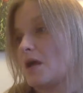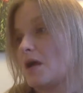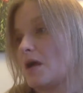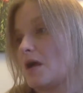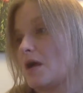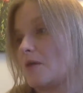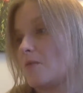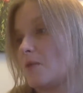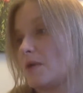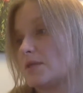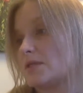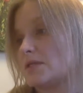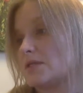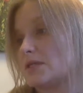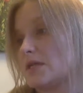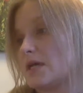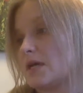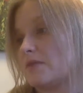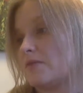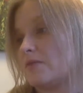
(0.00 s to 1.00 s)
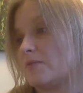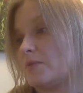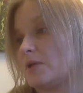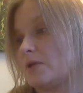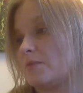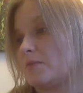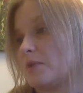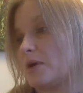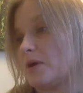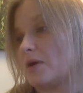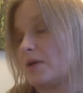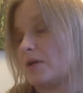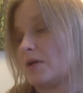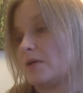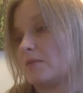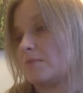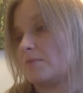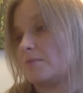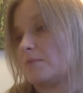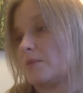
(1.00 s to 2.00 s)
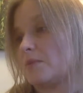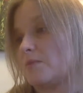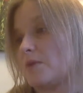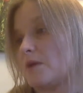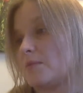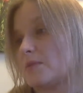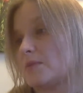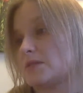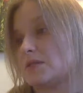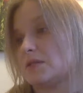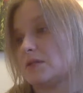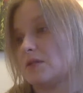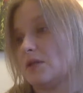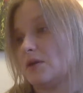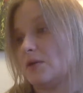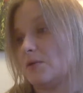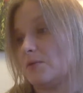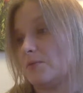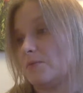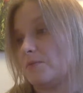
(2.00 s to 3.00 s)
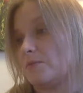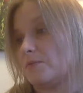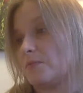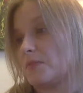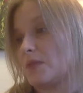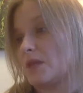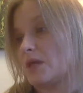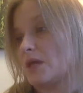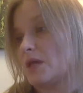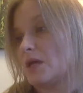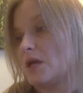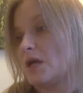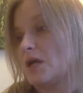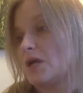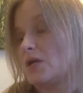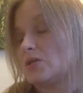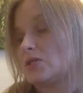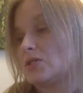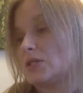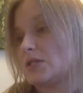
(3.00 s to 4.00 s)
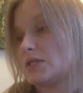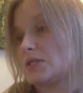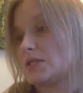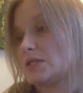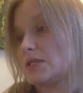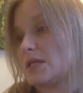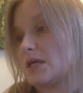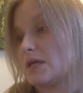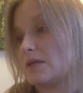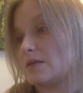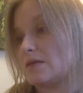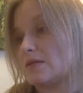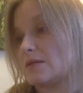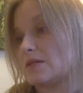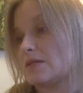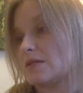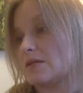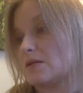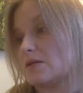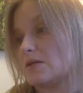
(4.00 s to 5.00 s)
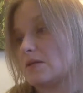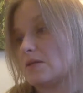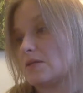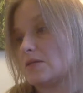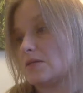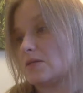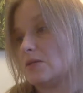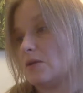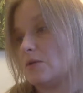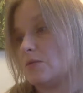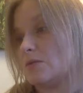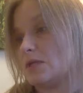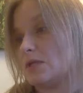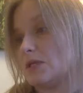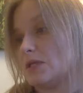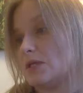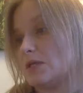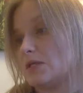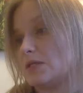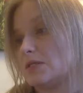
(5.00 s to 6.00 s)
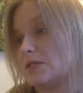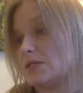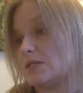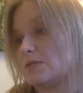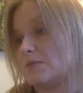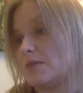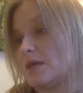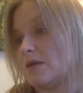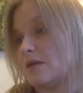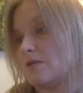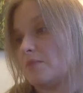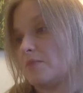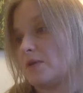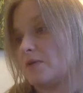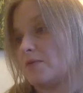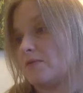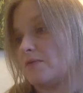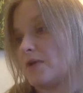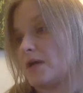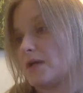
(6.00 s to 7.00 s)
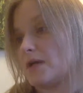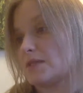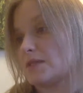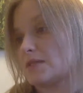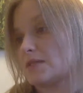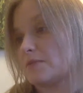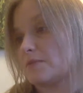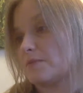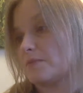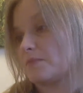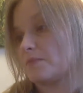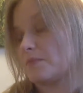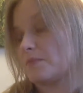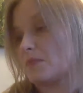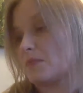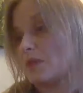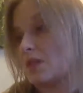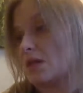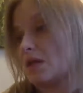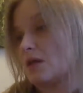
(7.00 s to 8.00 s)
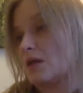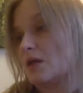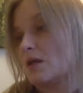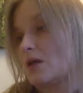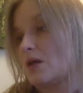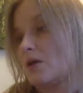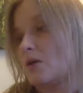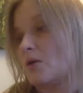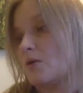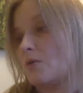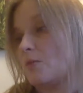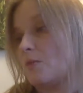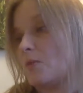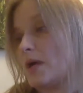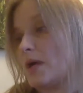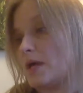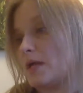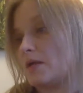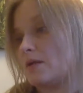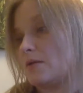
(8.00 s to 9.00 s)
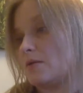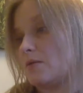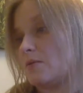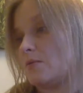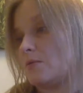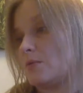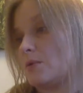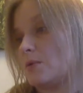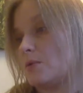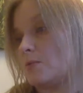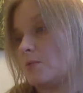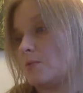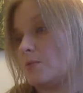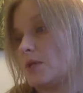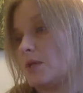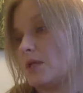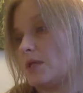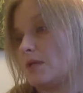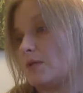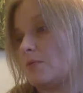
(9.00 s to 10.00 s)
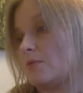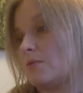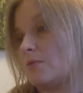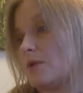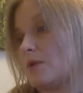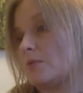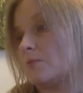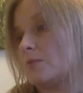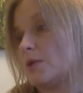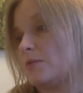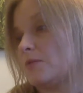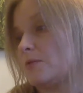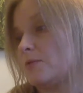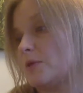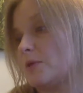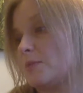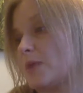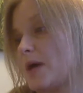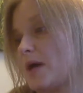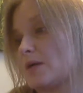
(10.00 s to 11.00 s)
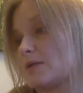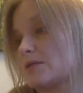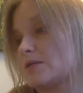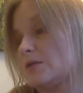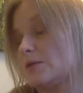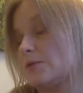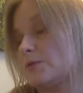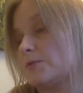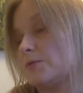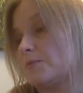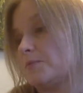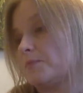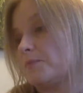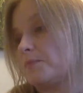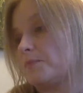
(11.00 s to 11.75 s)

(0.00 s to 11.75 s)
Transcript: I wanted to have a big party, but Mama said no. She says there is no need to make a big fuss. When we will be back soon.